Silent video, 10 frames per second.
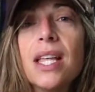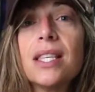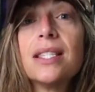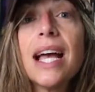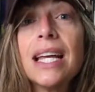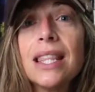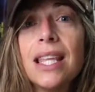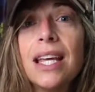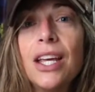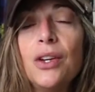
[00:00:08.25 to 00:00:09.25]
The second
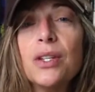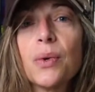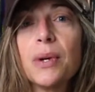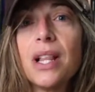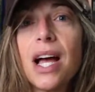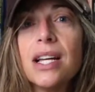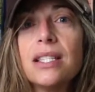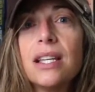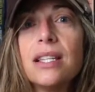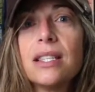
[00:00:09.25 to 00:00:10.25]
thing you need to
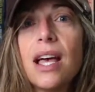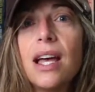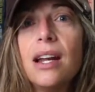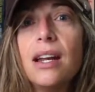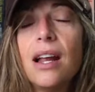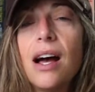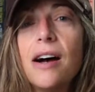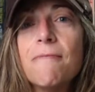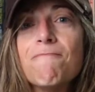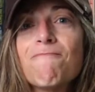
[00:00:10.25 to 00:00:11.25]
realize is that,
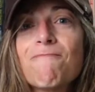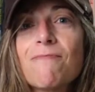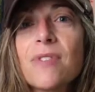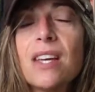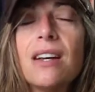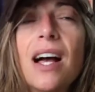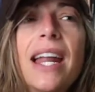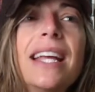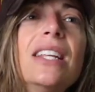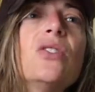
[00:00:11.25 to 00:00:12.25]

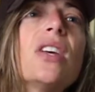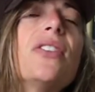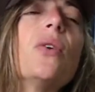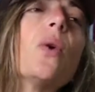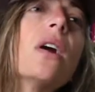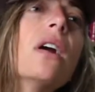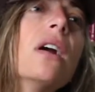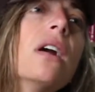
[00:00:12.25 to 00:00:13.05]
honey, can you shut the door?